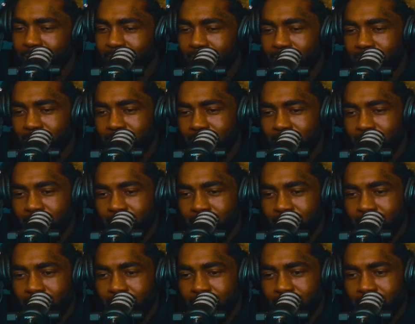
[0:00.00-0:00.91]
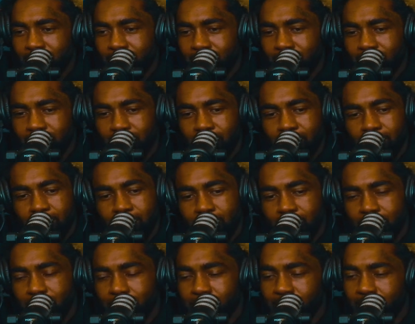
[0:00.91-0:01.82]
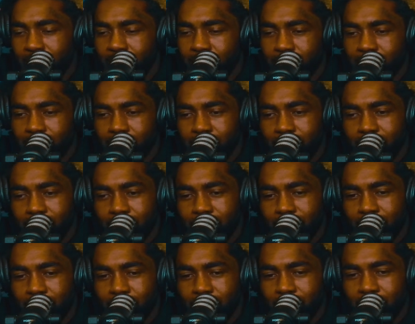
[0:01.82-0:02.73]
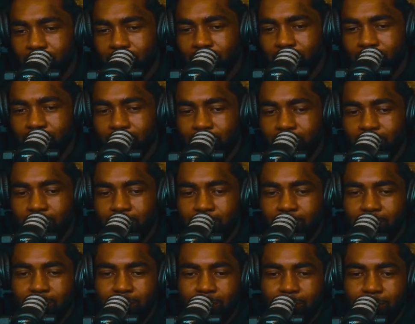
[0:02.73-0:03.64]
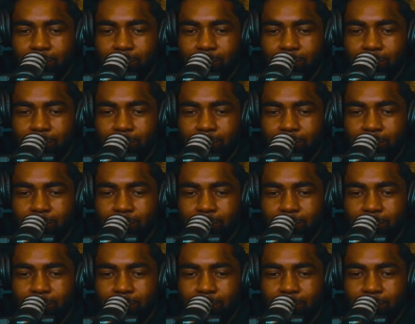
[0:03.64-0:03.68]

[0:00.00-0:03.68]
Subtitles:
(silent)